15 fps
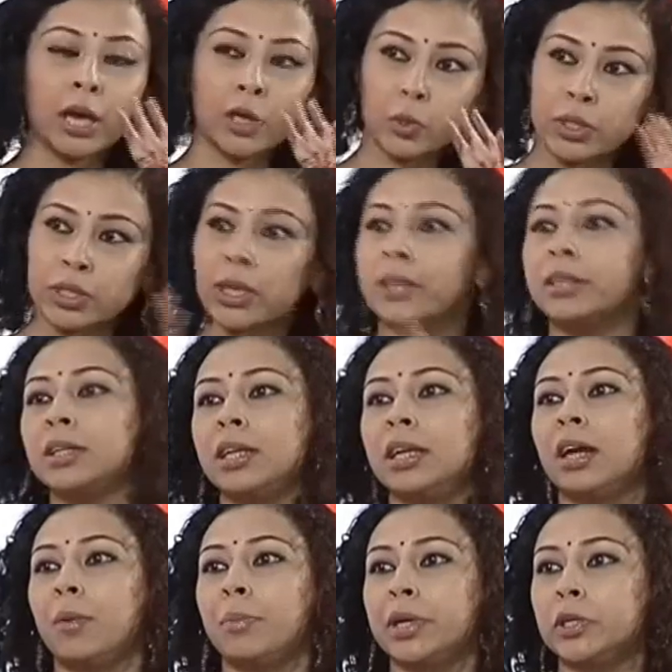to suddenly
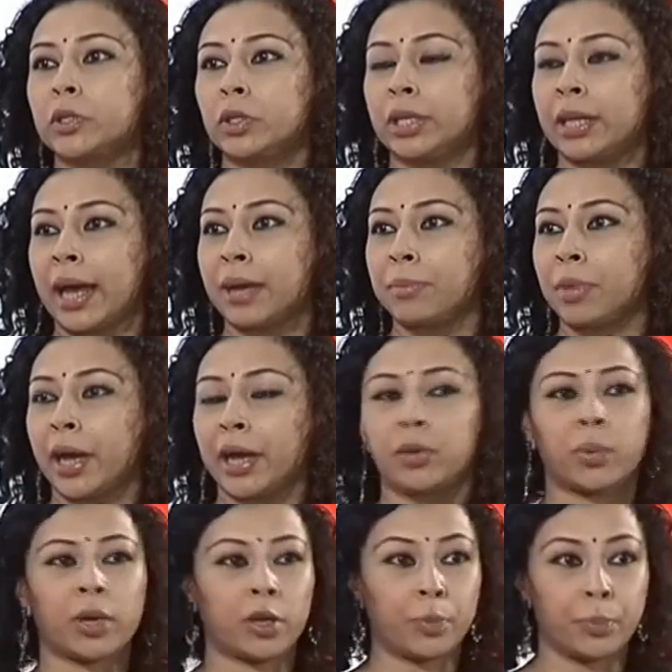coming into the limelight
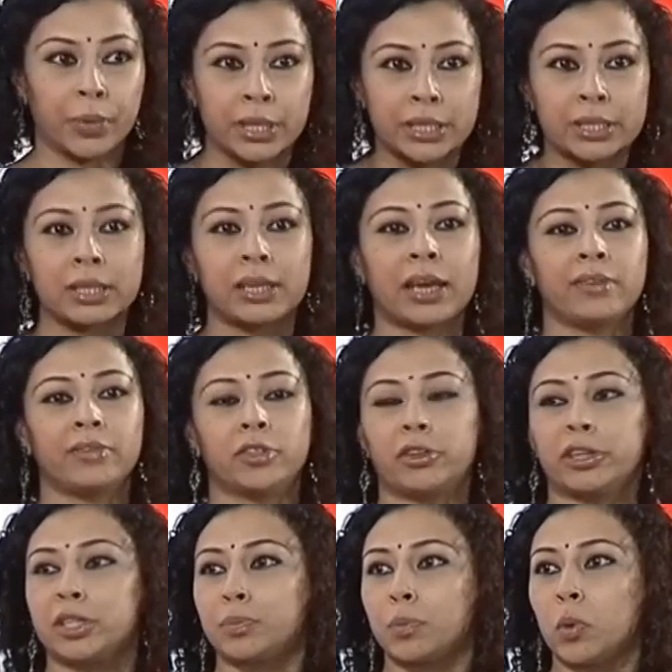where your personal lives are
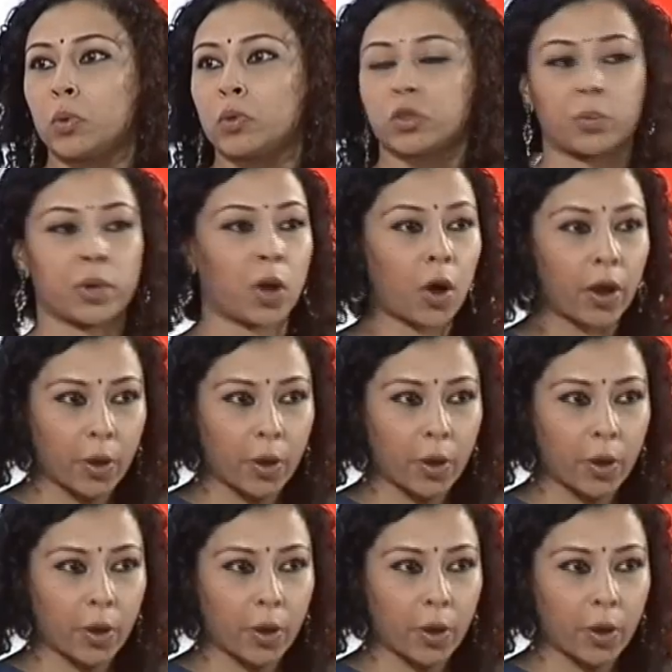exposed, where